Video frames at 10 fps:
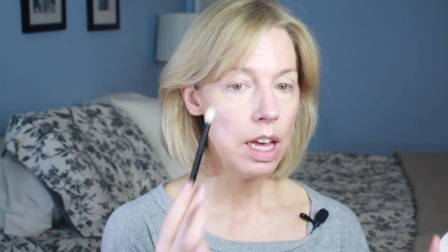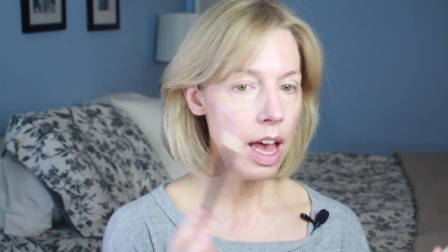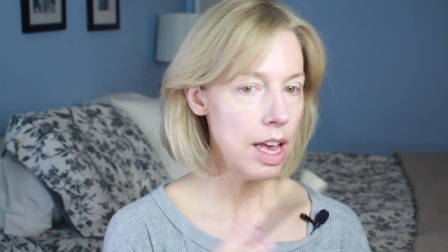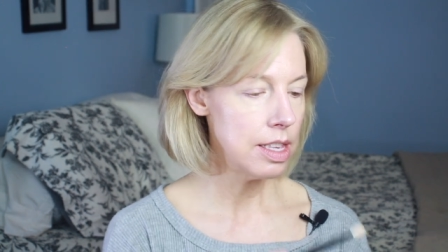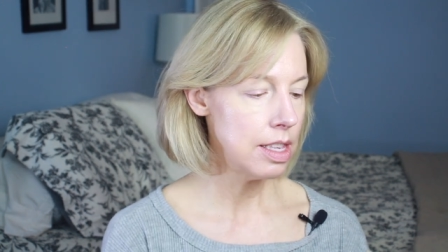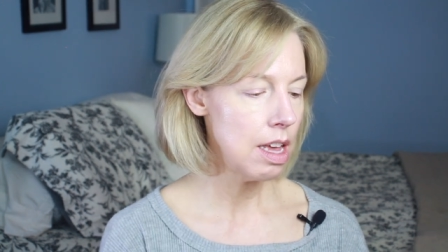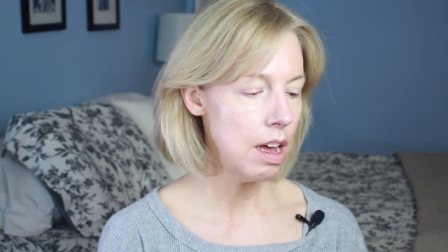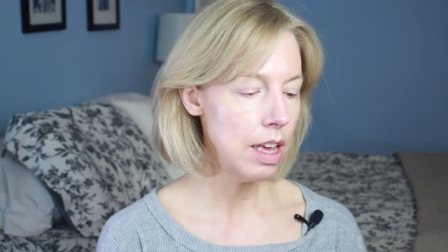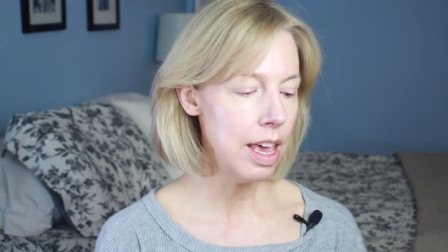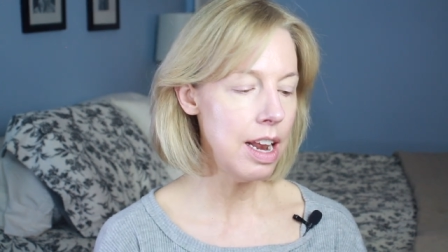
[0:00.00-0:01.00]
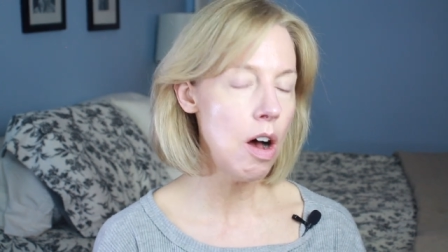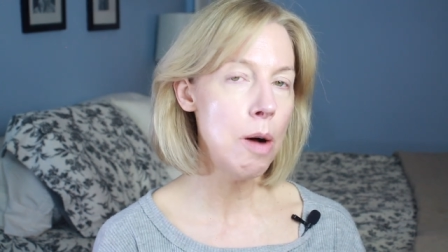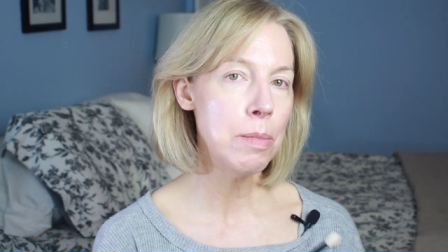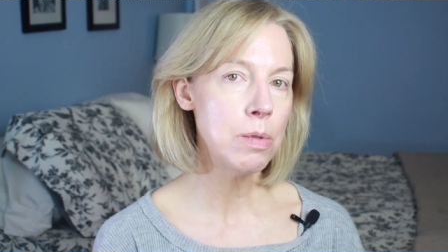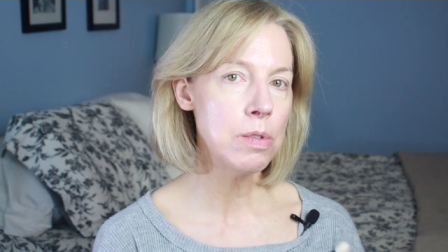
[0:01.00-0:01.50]
as it
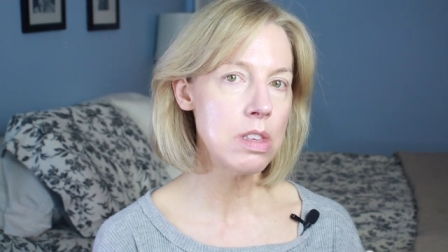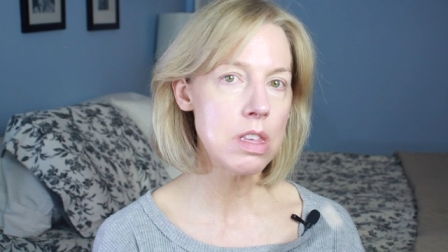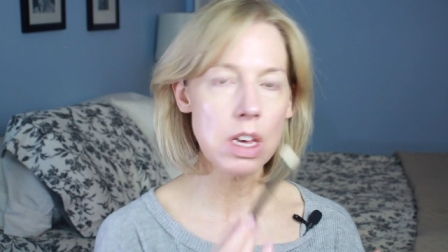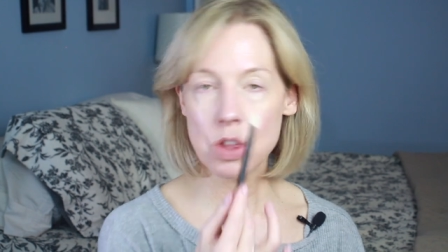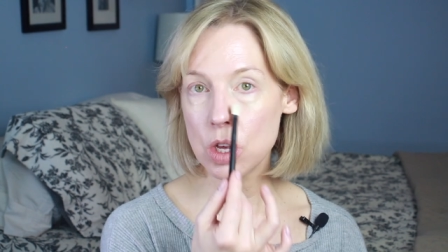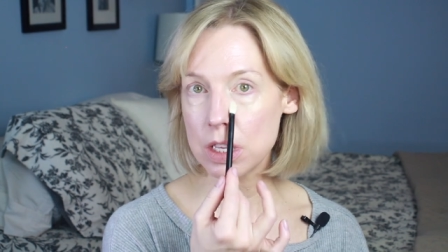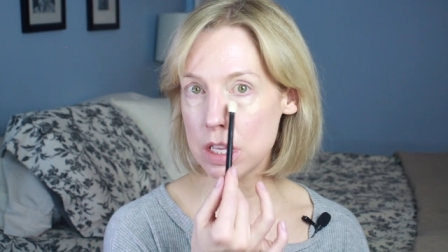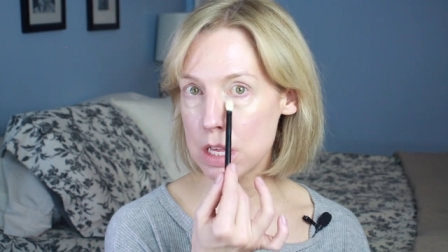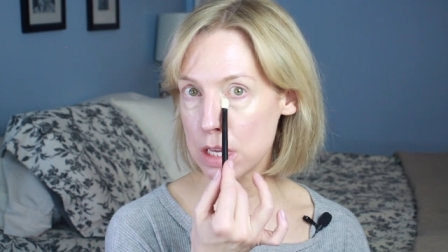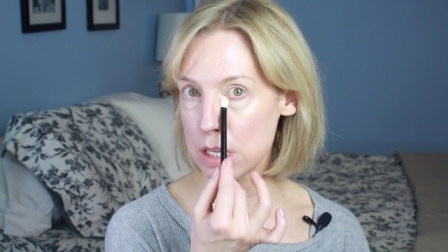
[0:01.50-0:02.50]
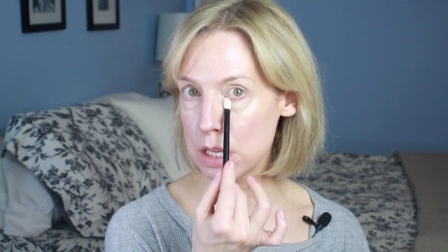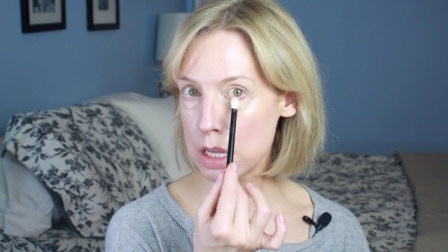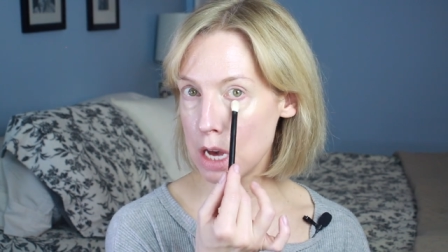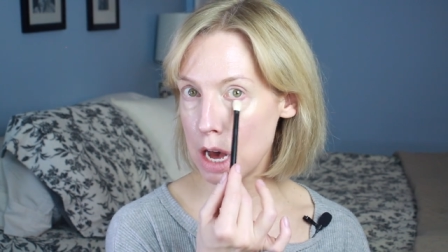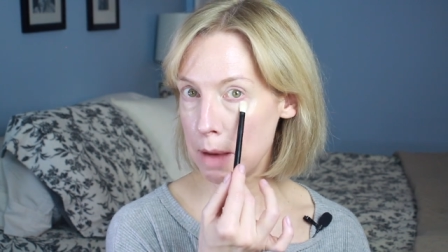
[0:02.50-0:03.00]
almost just
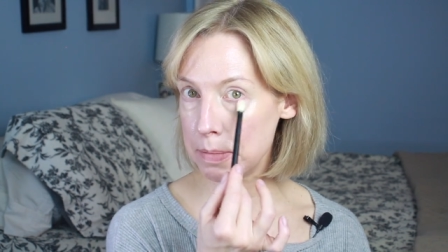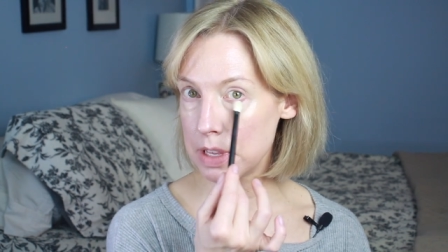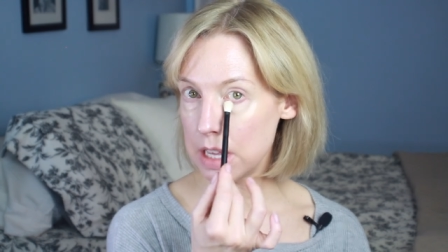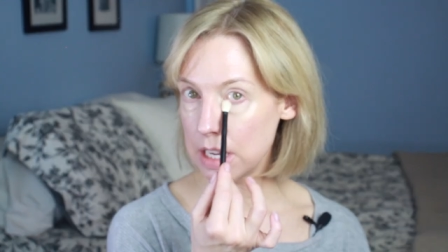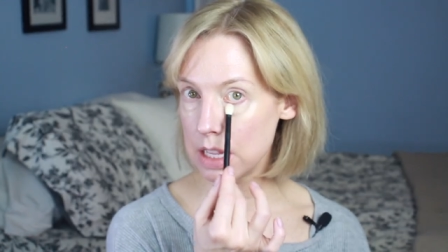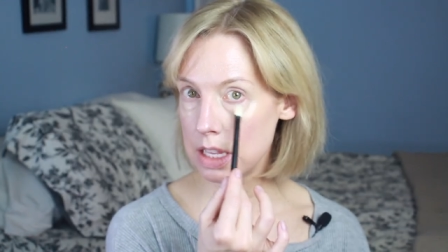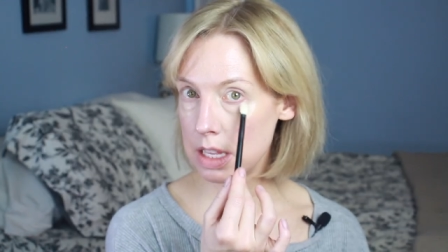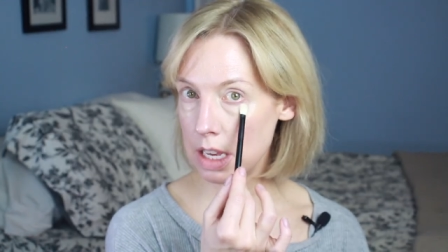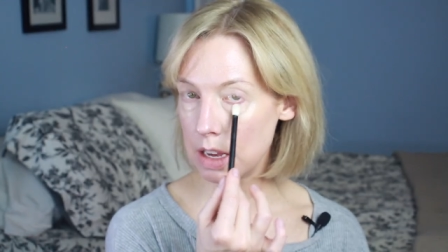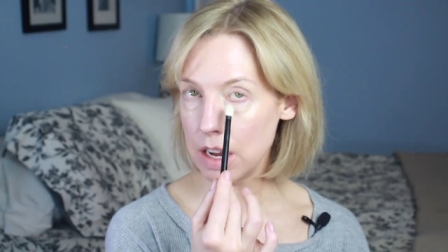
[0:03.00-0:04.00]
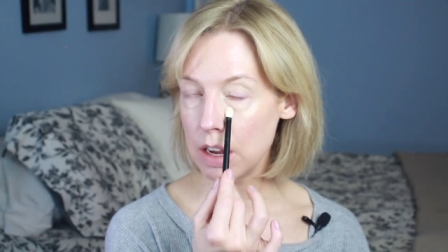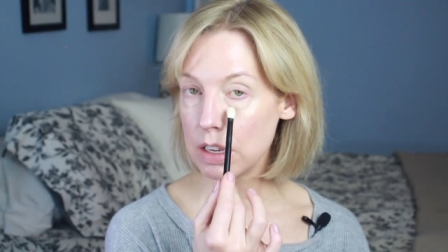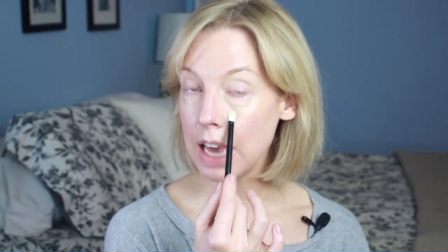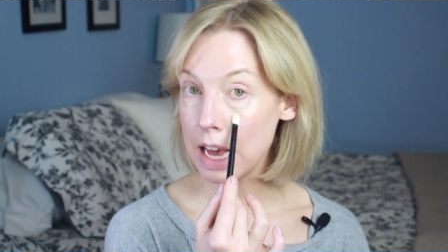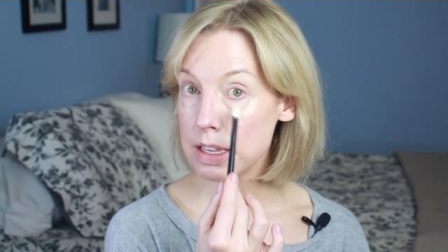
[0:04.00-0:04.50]
stops the concealer,
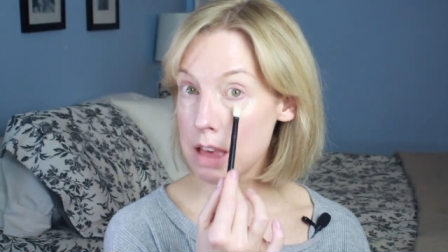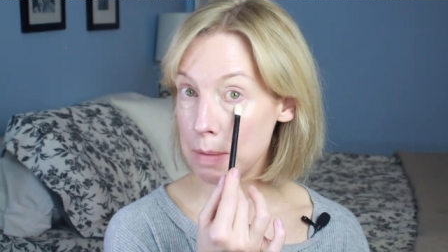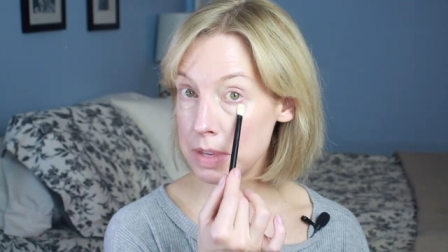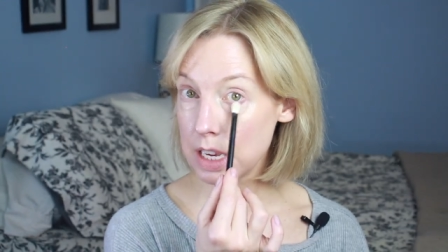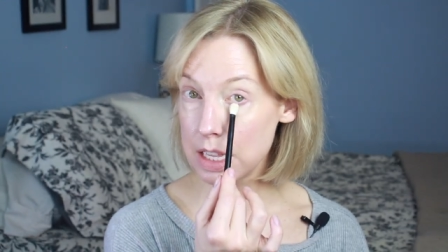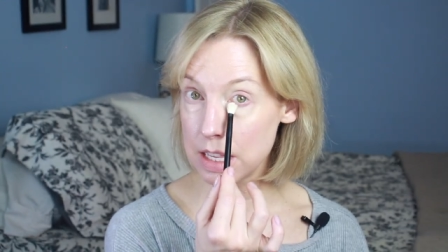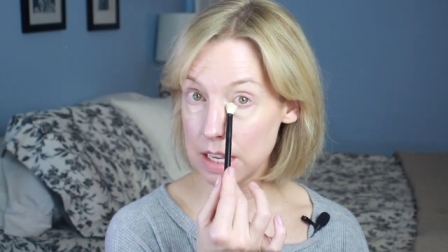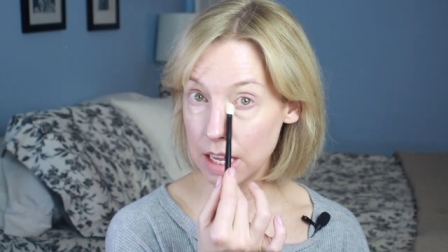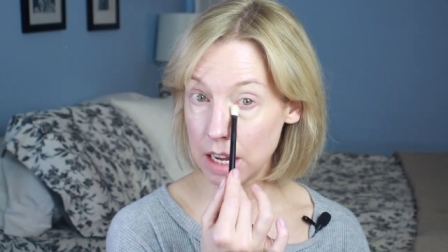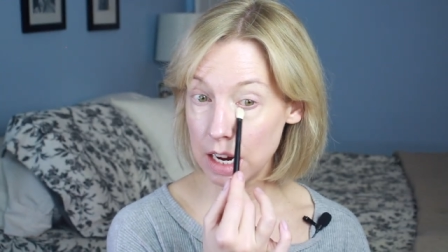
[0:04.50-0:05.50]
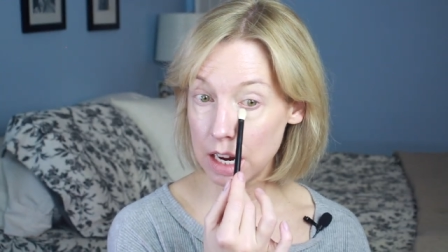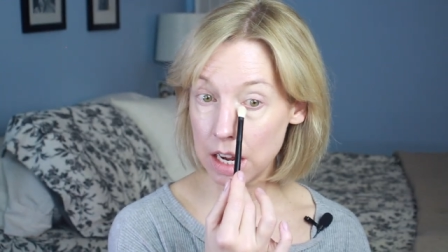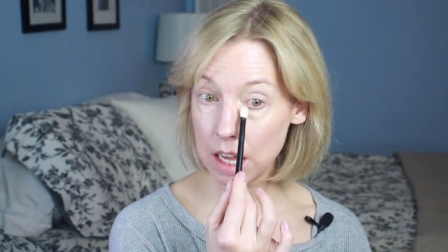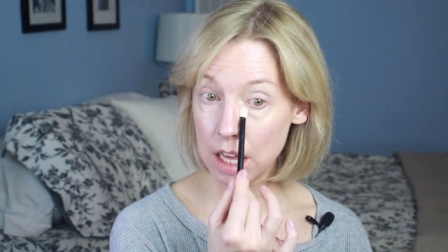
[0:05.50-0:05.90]
yeah, stops the concealer.